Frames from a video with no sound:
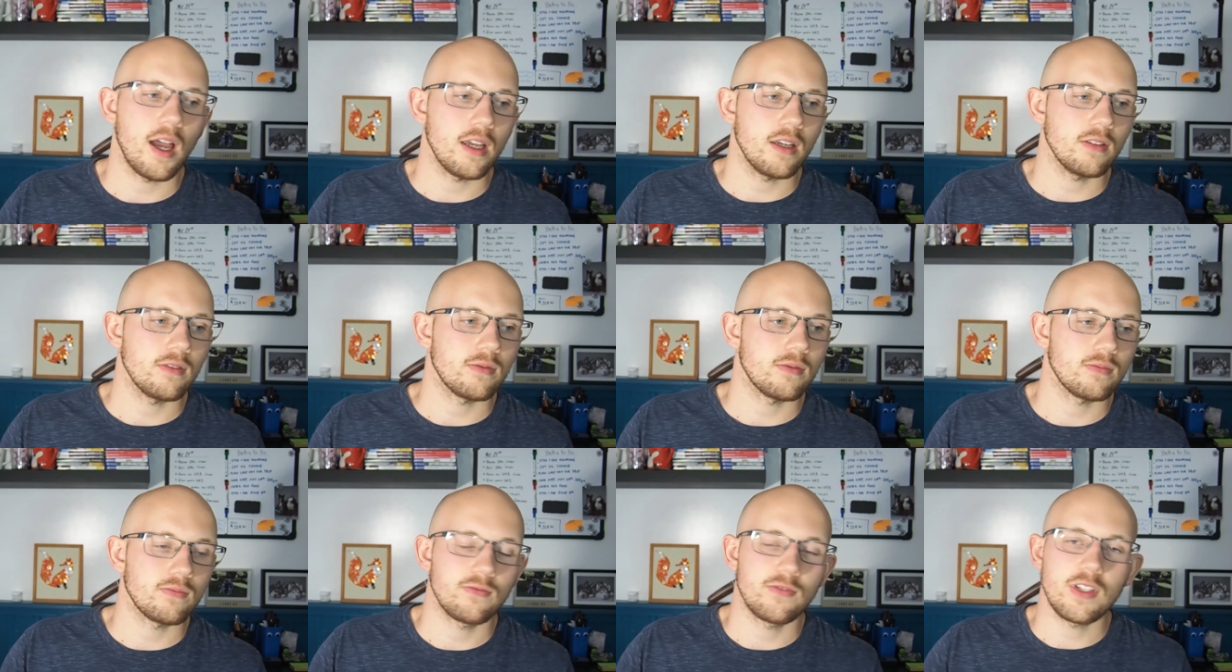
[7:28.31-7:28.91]
I
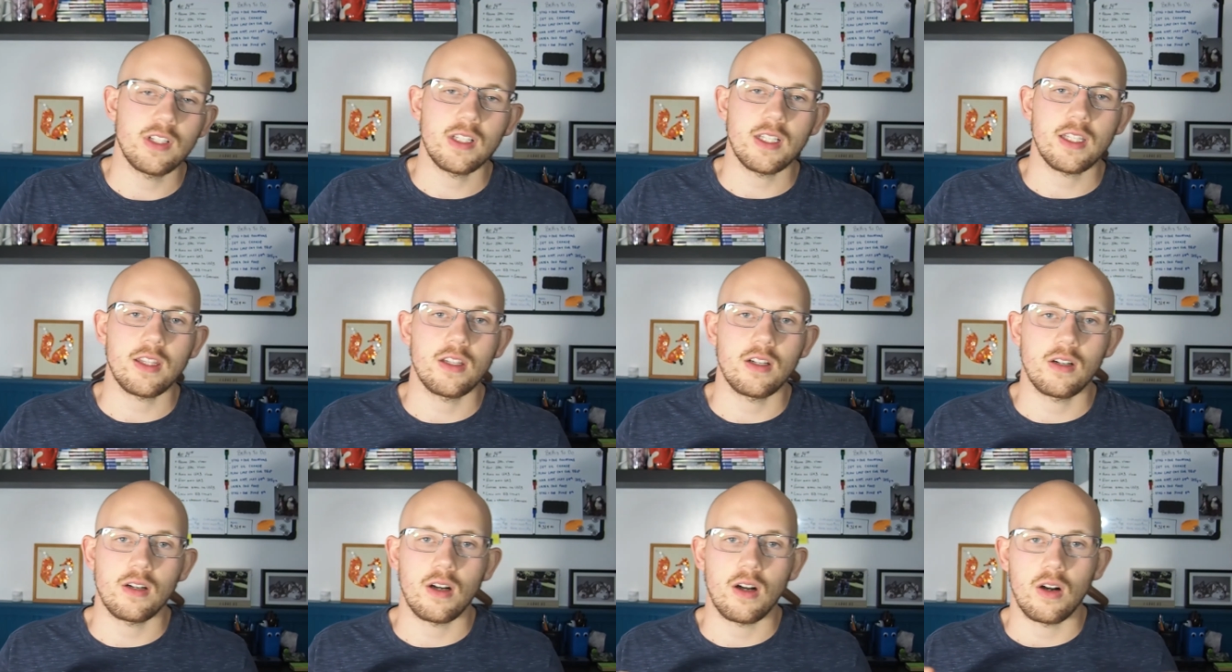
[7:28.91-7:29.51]
feel like
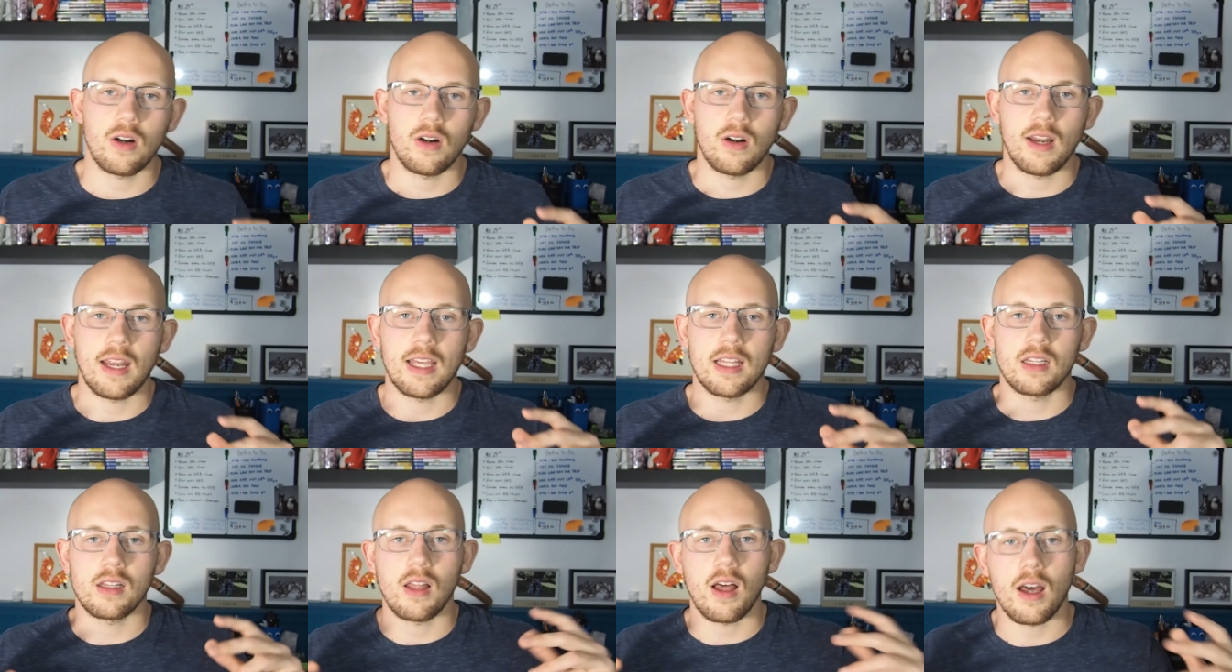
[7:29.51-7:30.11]
there are
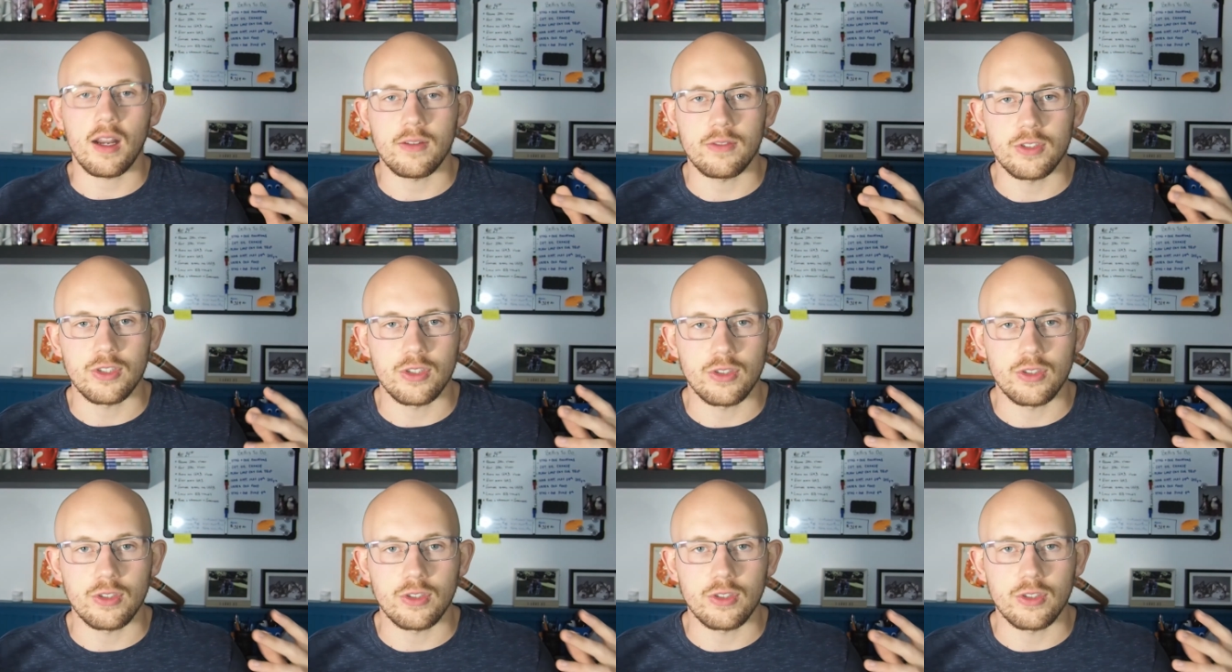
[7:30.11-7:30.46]
a lot of